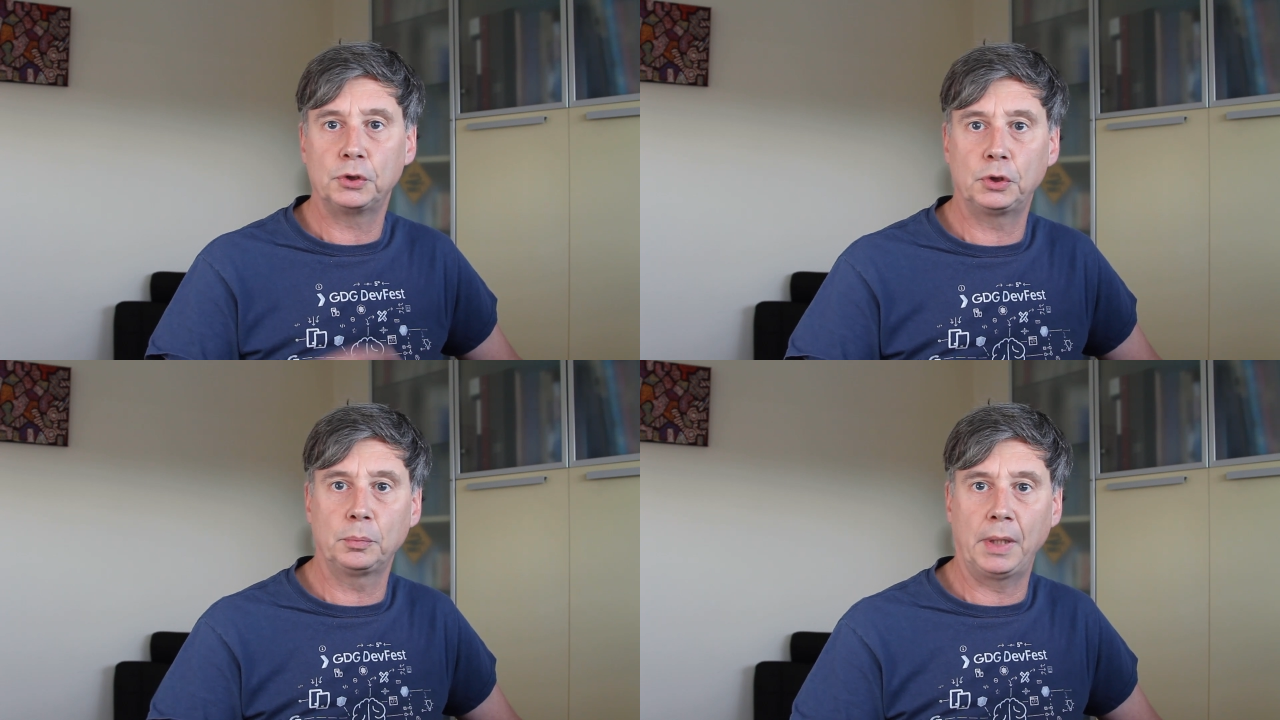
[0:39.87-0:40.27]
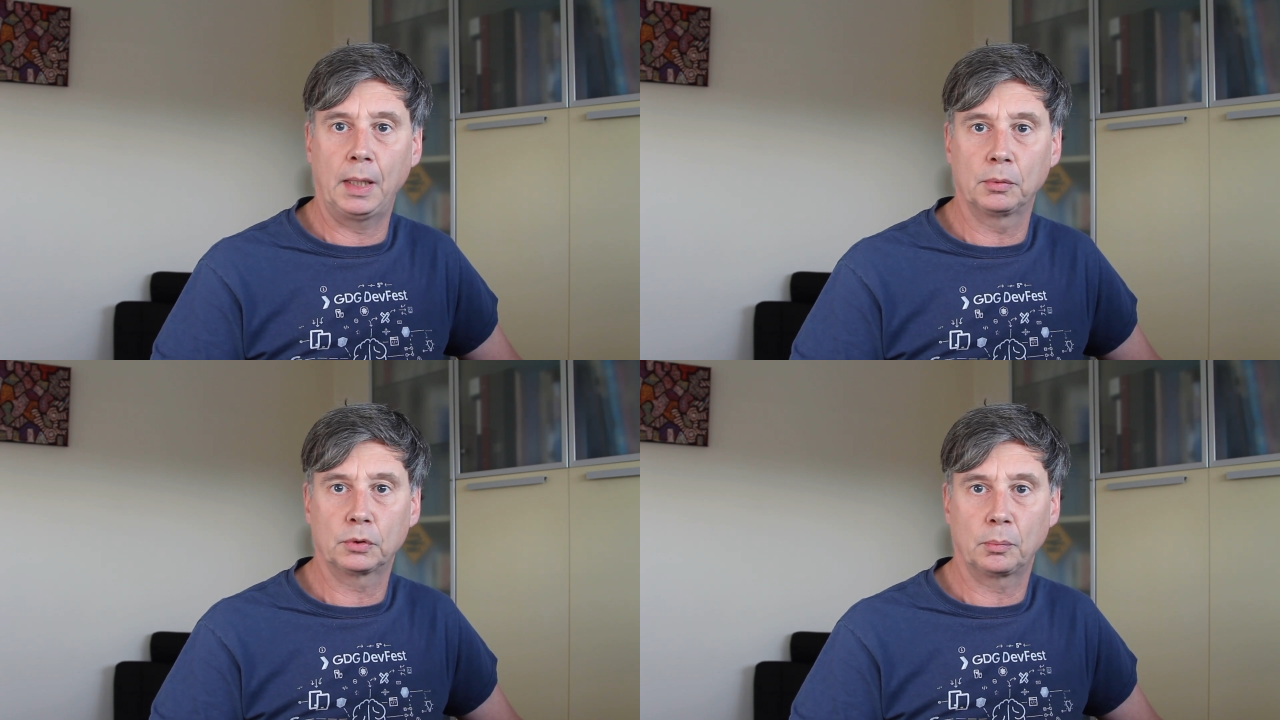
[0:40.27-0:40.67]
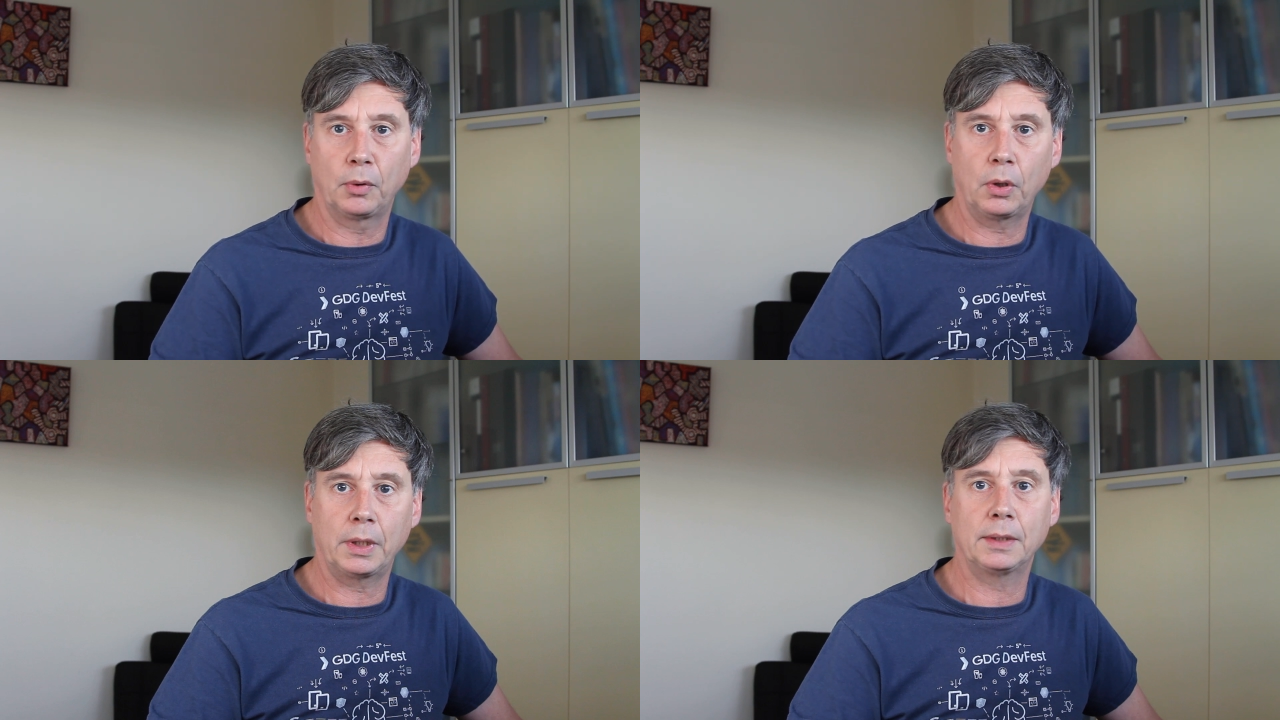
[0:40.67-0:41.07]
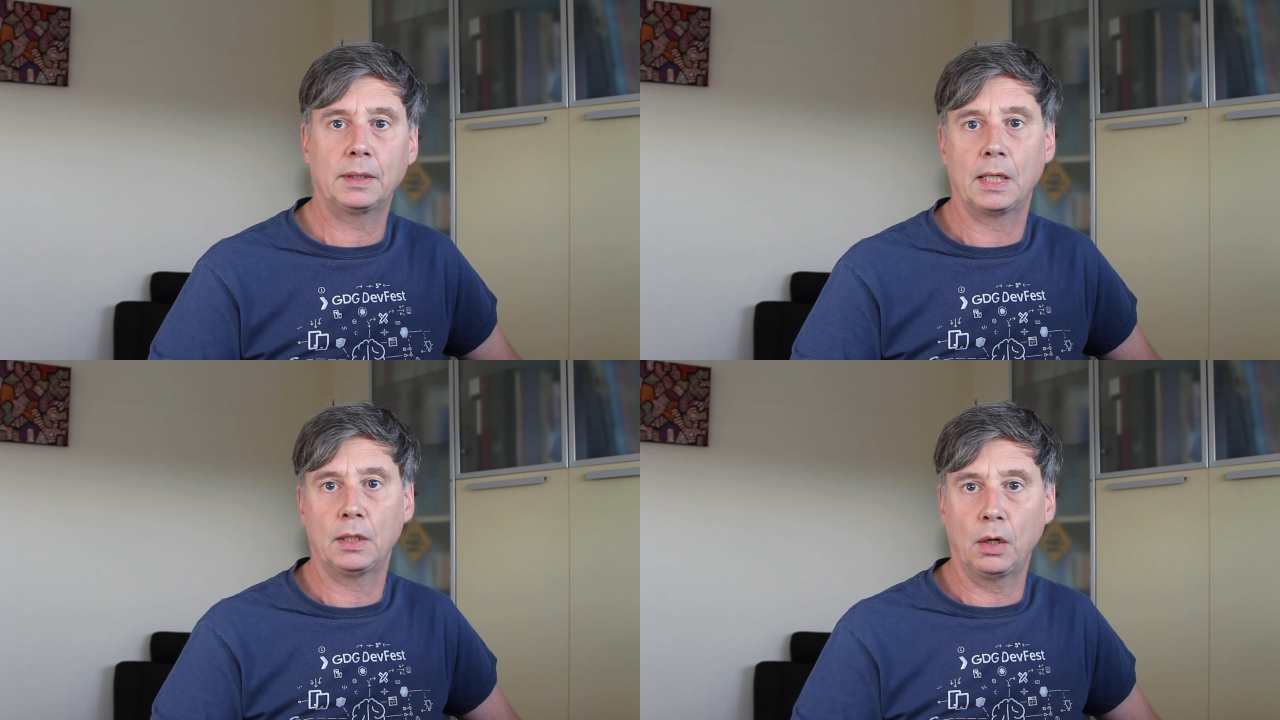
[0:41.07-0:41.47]
you should be able to block
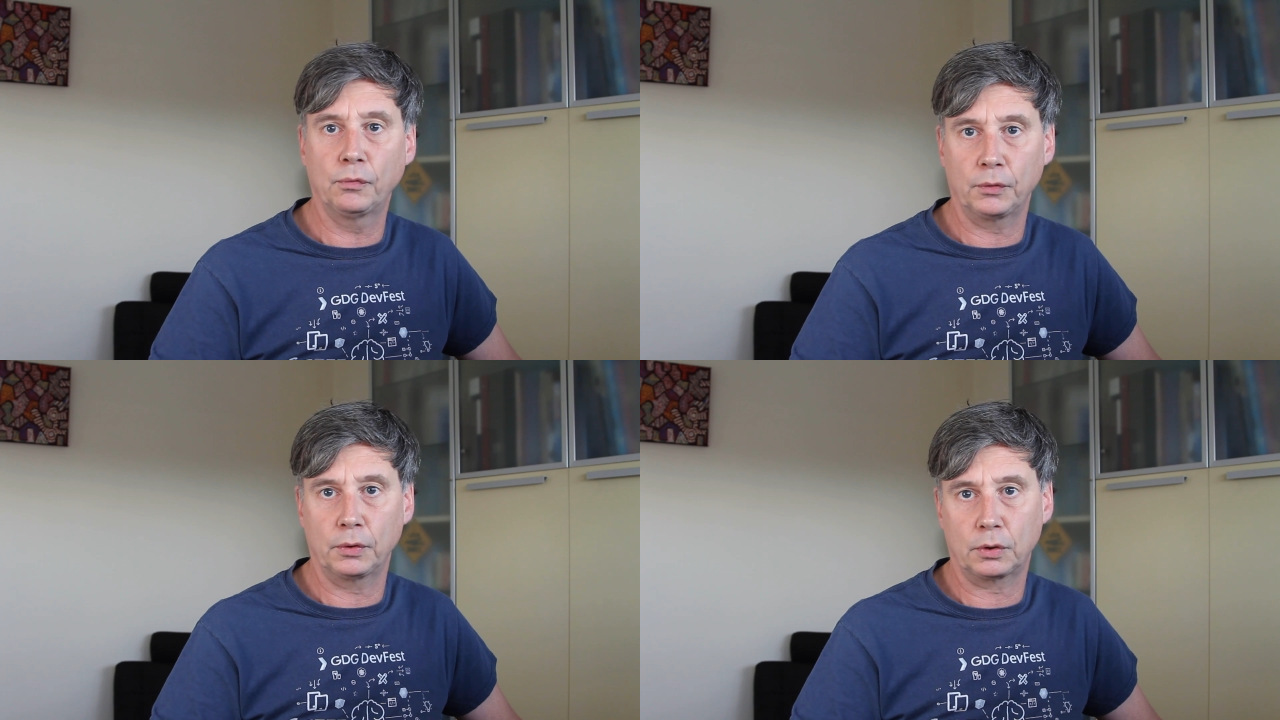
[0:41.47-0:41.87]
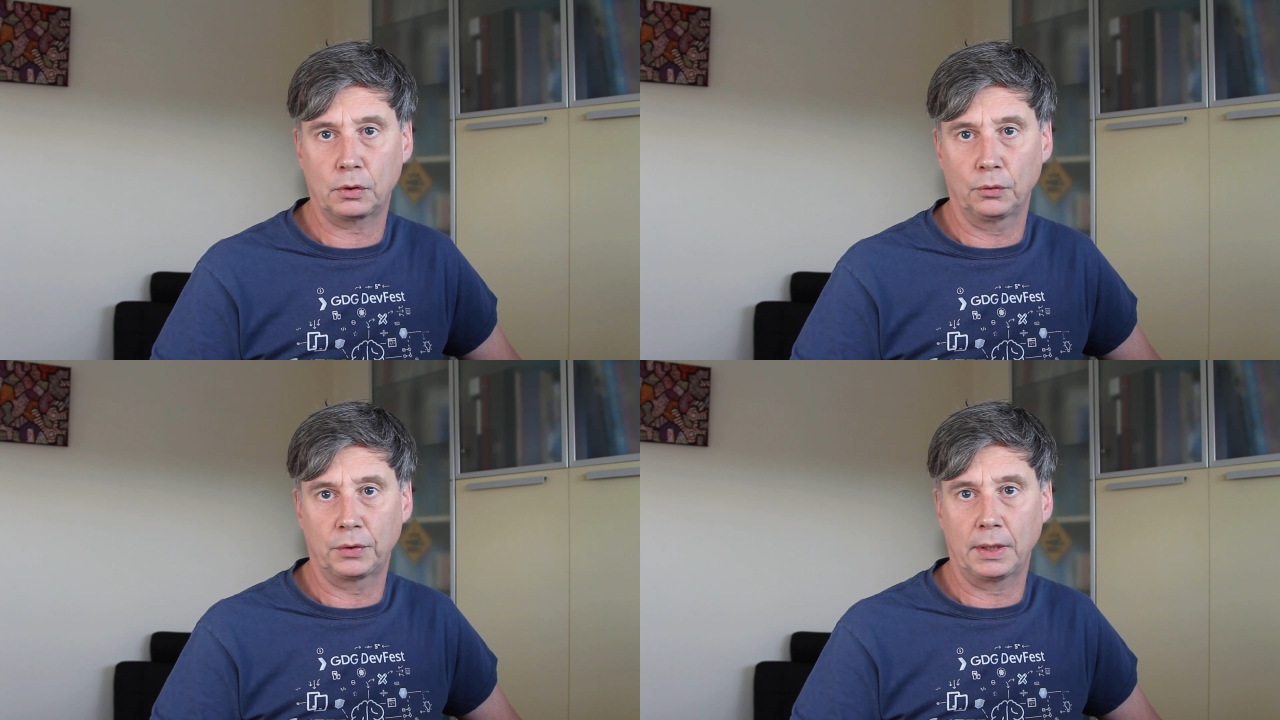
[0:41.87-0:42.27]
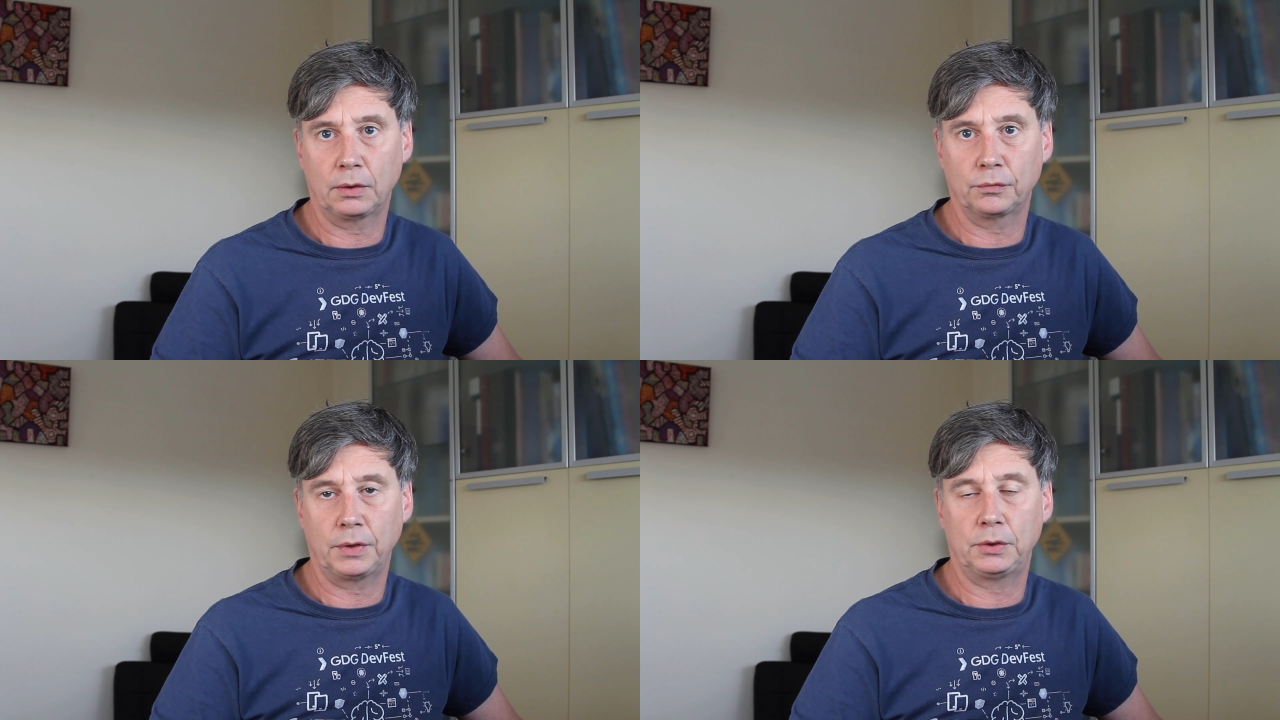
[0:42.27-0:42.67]
it and no further content of